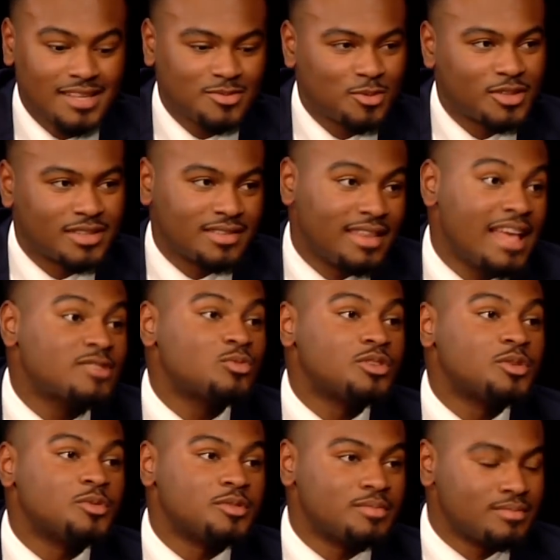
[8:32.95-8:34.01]
that's what that's
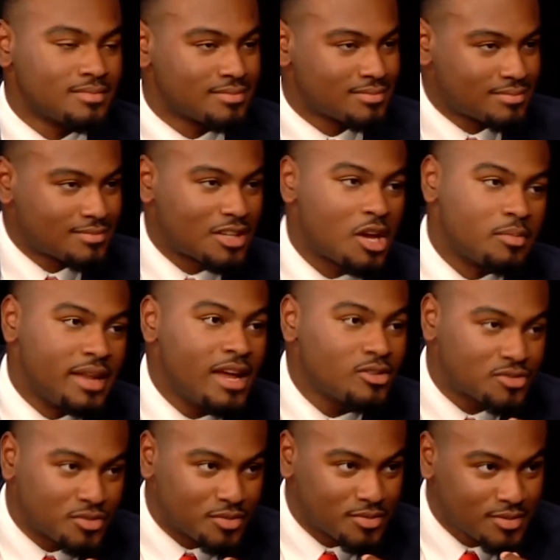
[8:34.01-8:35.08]
what it would come
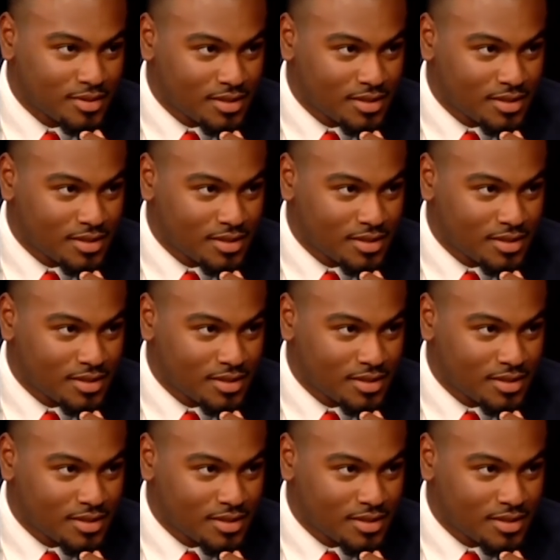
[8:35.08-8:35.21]
down to.